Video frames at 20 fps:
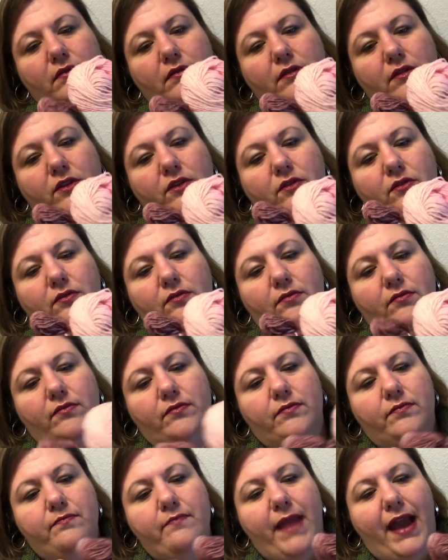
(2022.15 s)
little
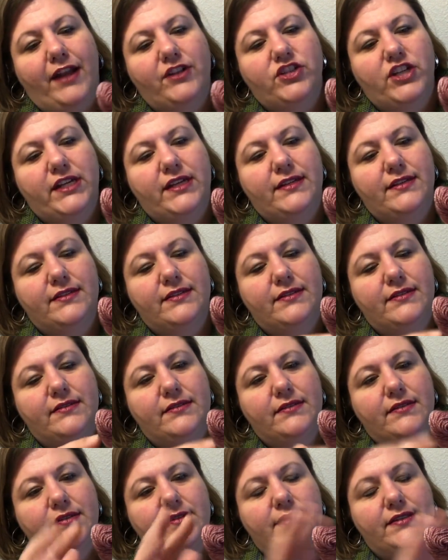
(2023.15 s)
matching
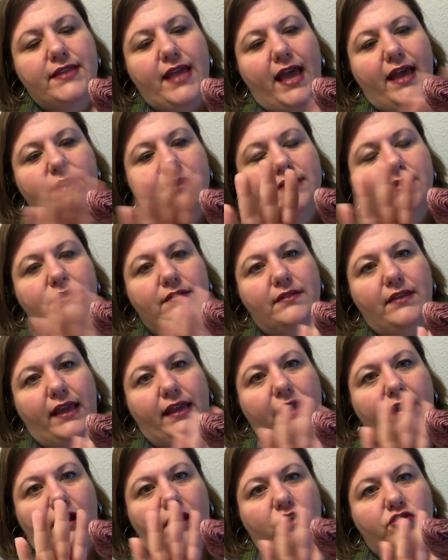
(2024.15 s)
set,
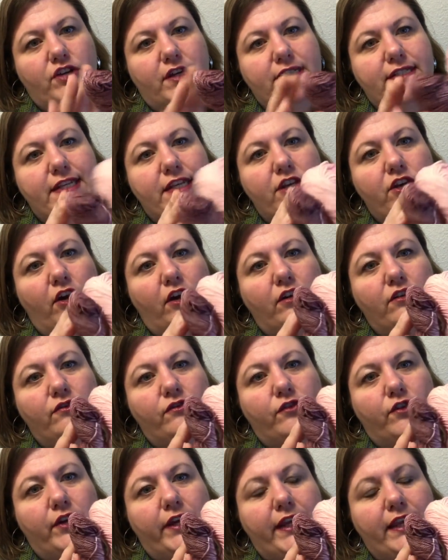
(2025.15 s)
like contrasting yarn
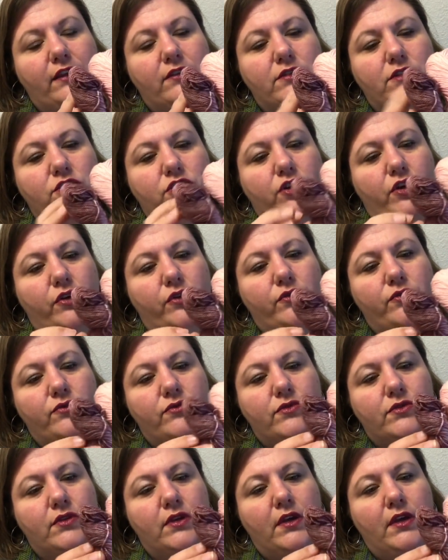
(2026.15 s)
for heels and
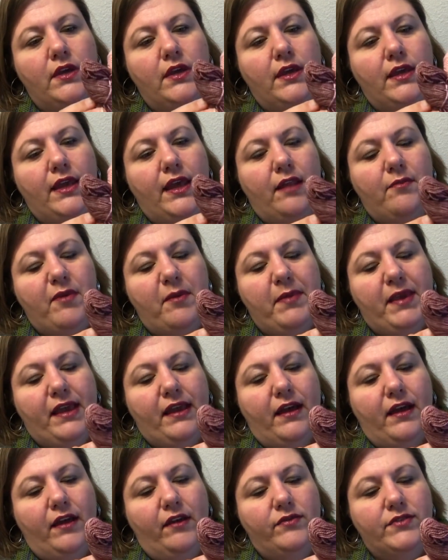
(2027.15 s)
toes and maybe
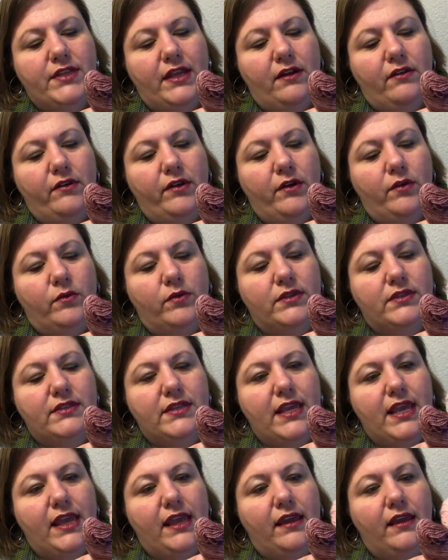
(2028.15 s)
cuffs. I don't know. We'll
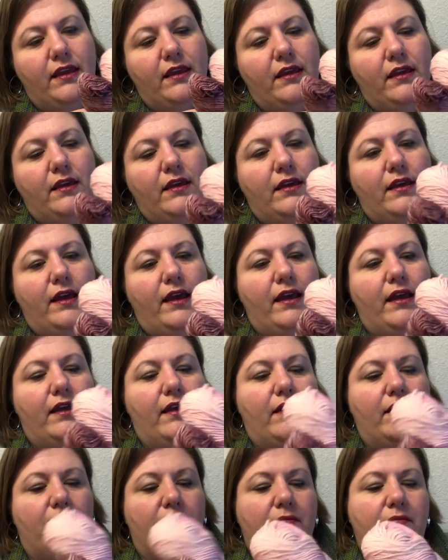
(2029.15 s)
see.
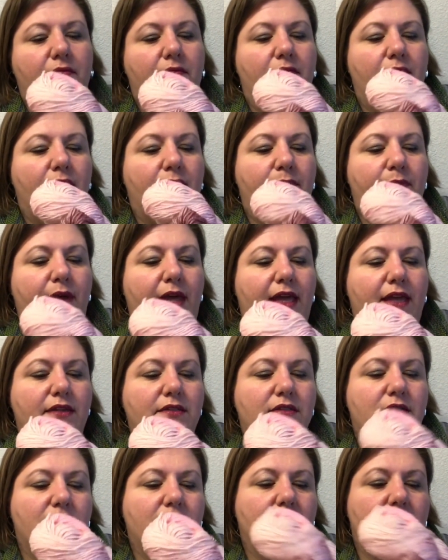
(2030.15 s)

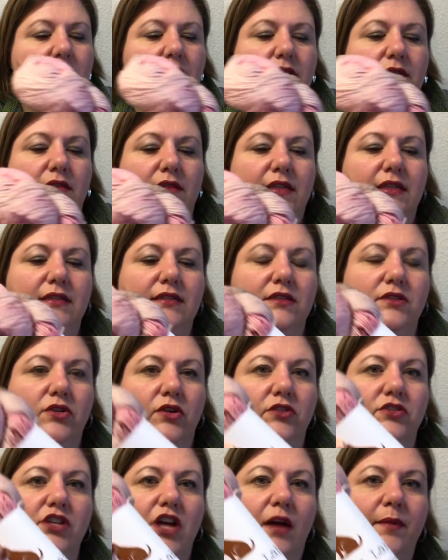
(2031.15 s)
But this is
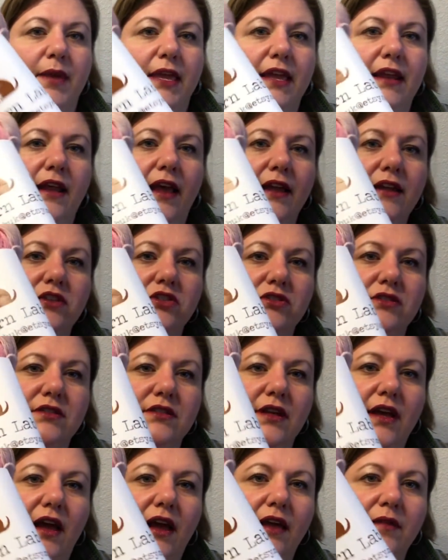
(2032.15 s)
her Dobby. And I'm
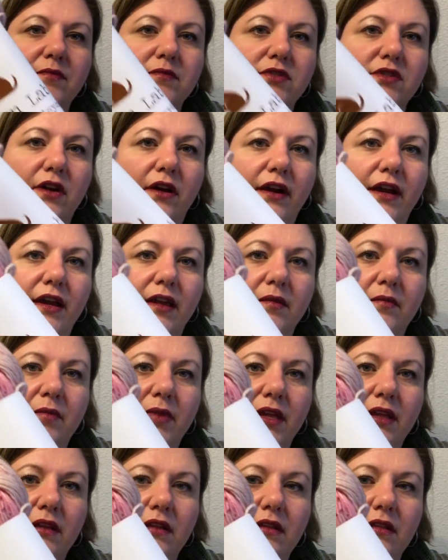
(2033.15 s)
sorry,
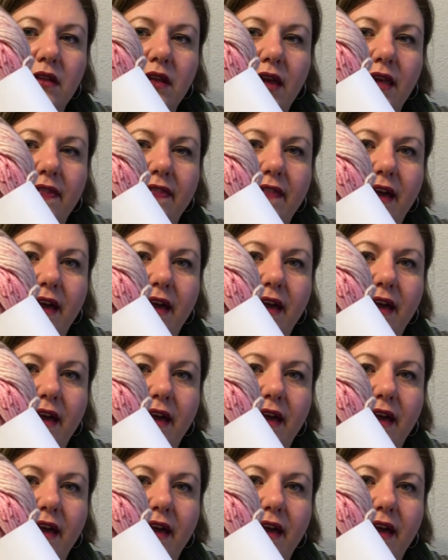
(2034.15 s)
but look at